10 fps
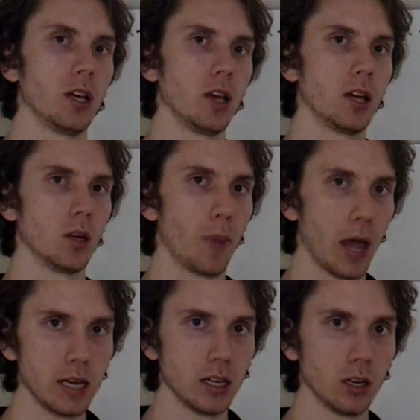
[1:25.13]

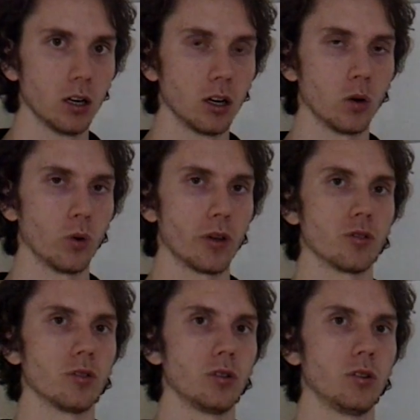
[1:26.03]
depending on whether
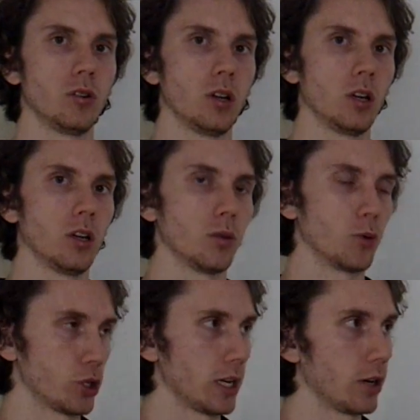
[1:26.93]
the
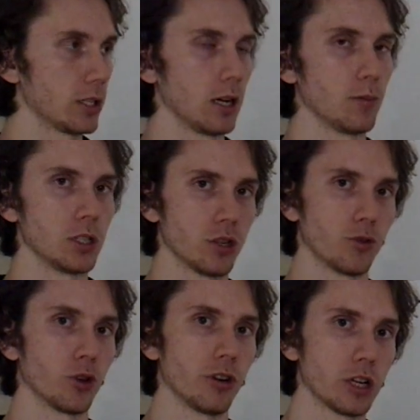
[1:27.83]
personality type is introverted or
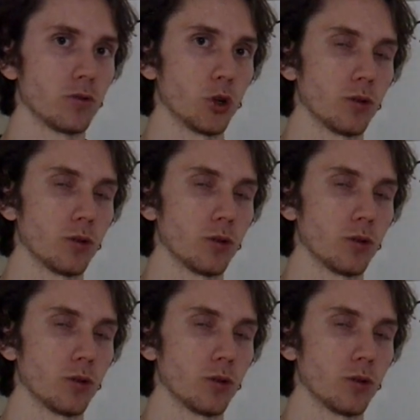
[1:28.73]
extroverted.